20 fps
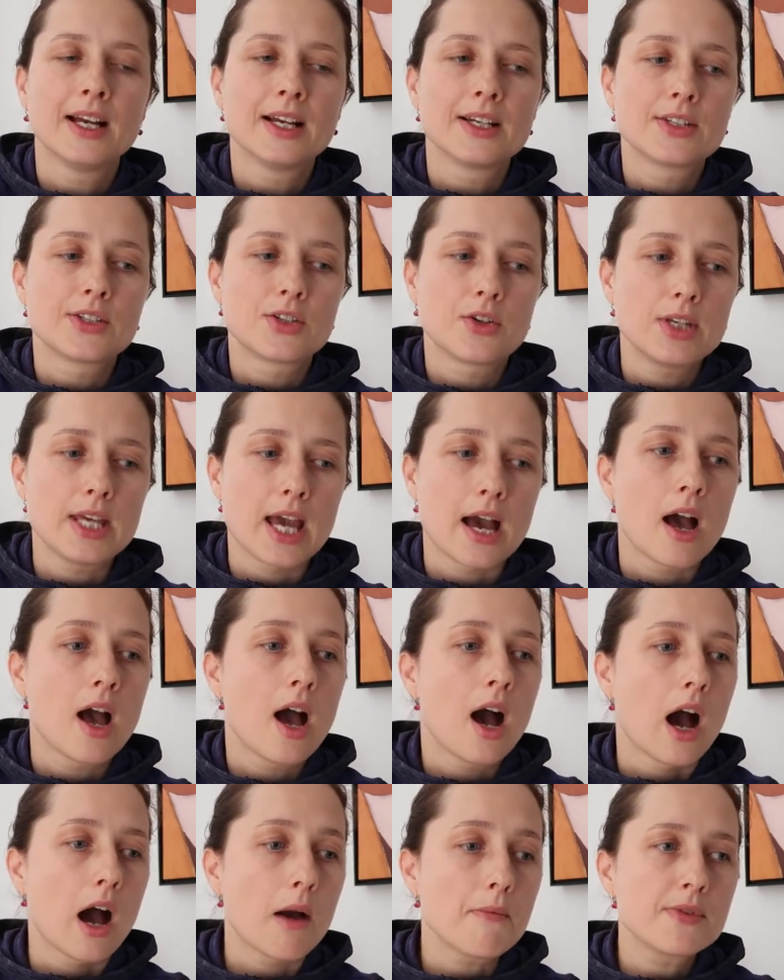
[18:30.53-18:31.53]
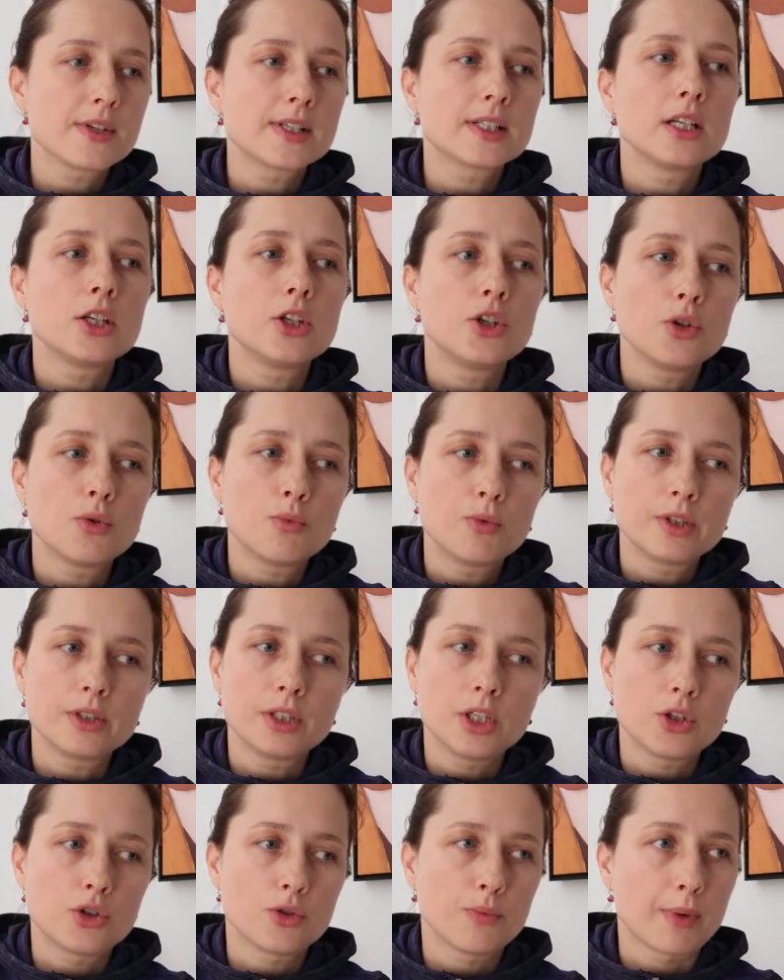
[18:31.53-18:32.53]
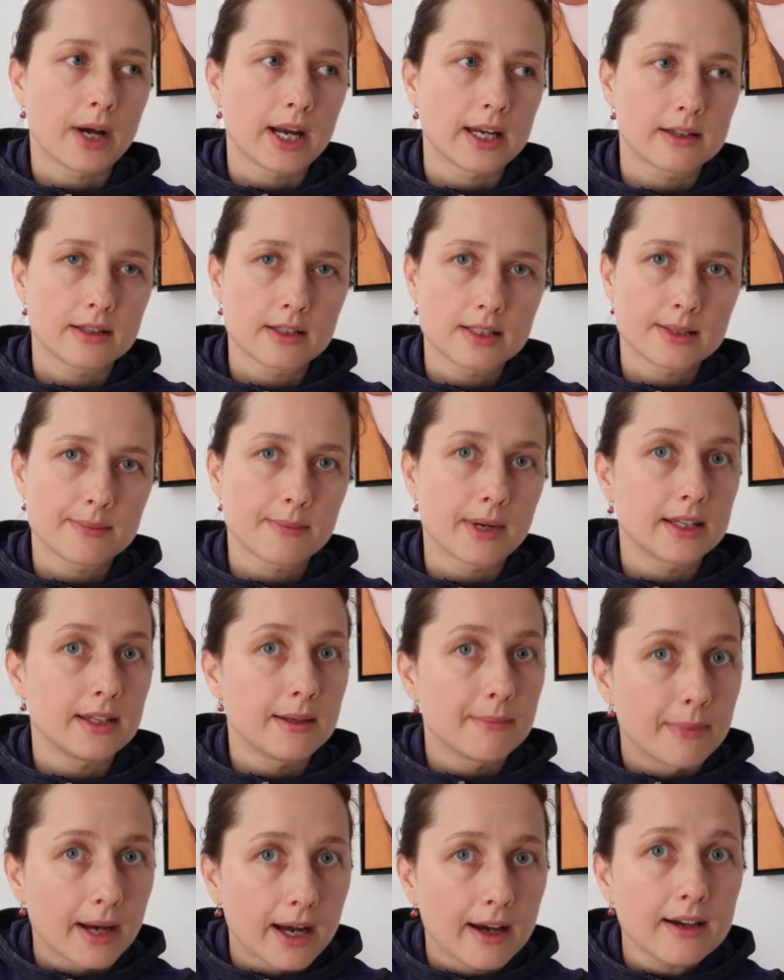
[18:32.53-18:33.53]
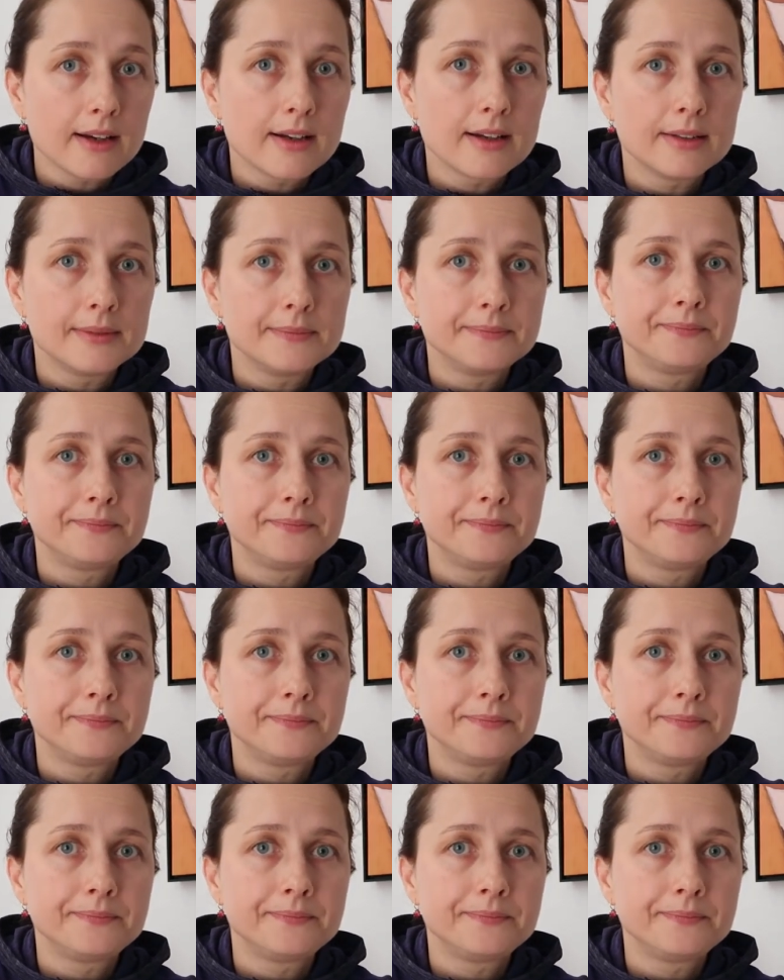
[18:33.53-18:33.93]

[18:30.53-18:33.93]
so yeah obviously you will need to pay this money back